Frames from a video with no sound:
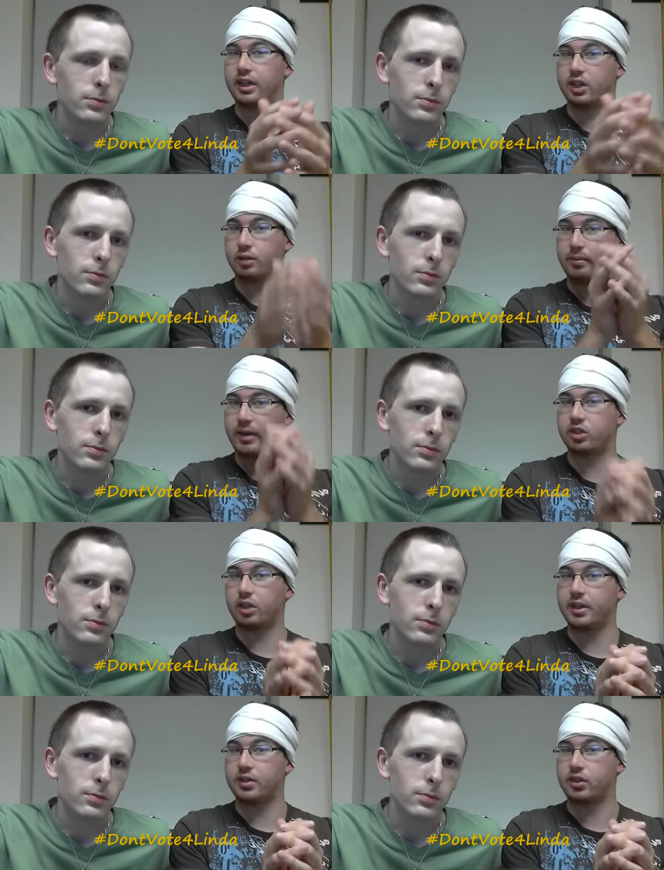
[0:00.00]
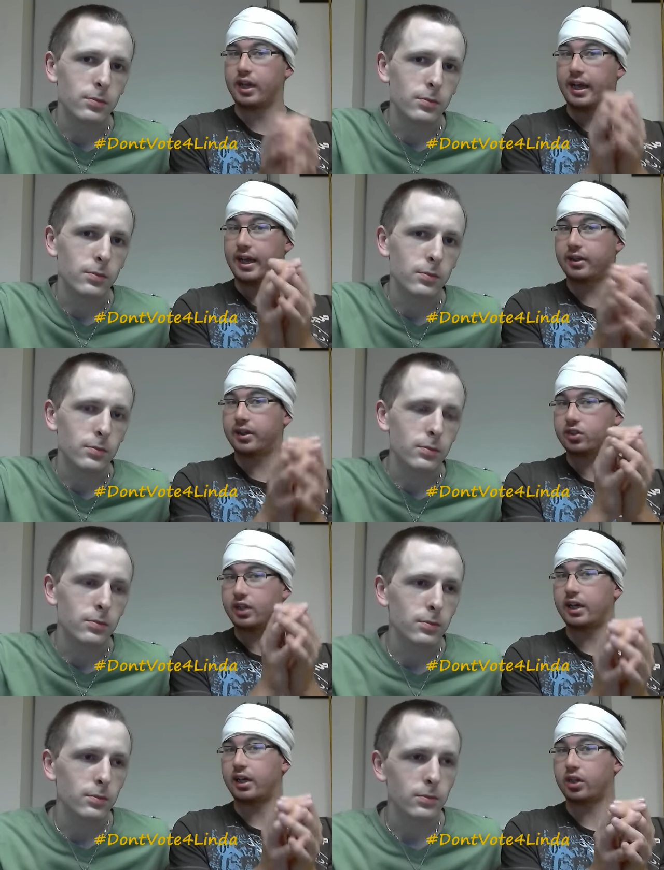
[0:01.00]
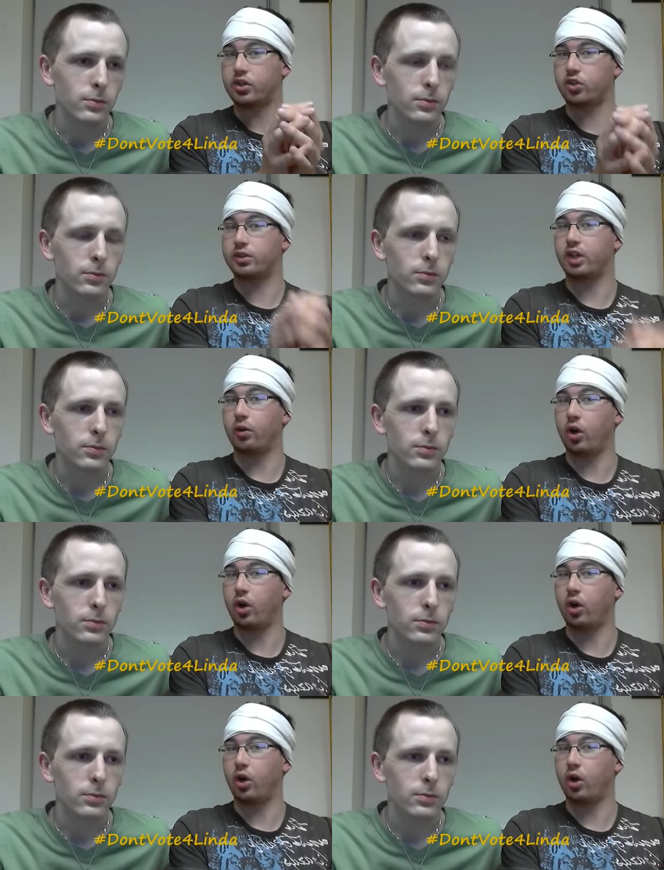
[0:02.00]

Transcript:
Speaker 1: Linda McMahon's image in the Senate. And I sure as hell